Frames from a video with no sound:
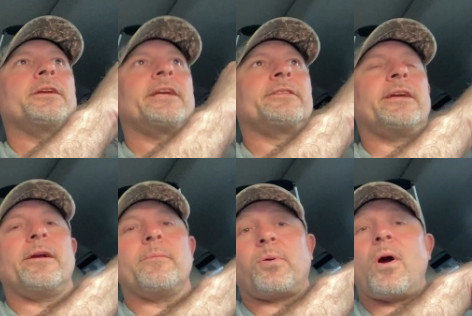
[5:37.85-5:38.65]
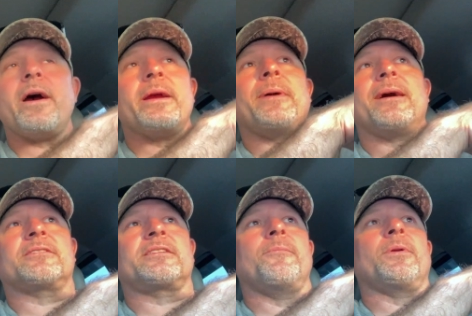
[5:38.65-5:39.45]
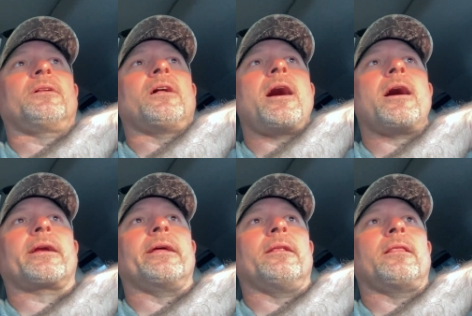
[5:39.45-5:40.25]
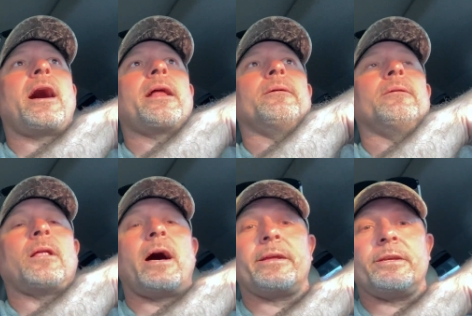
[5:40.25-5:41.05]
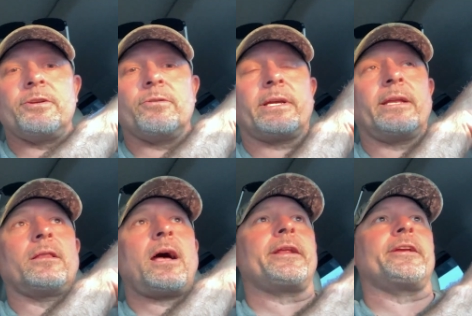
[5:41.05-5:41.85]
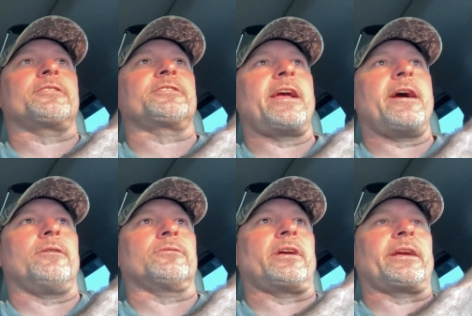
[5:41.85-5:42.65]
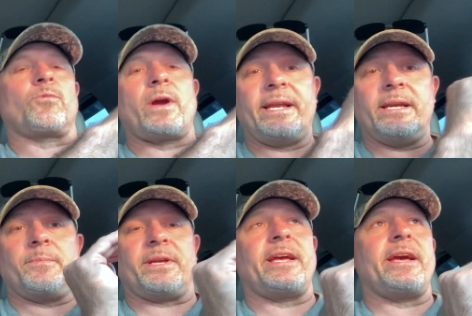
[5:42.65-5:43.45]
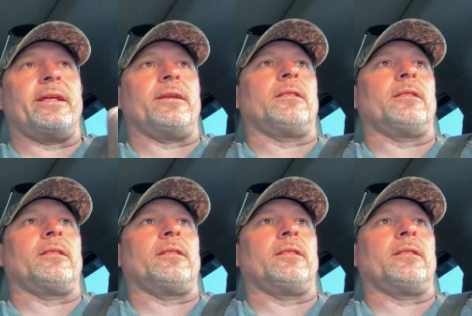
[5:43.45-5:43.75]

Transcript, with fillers: get there probably about seven o'clock, and a lot of lot of you're going to get a lot of your sales like right in the beginning.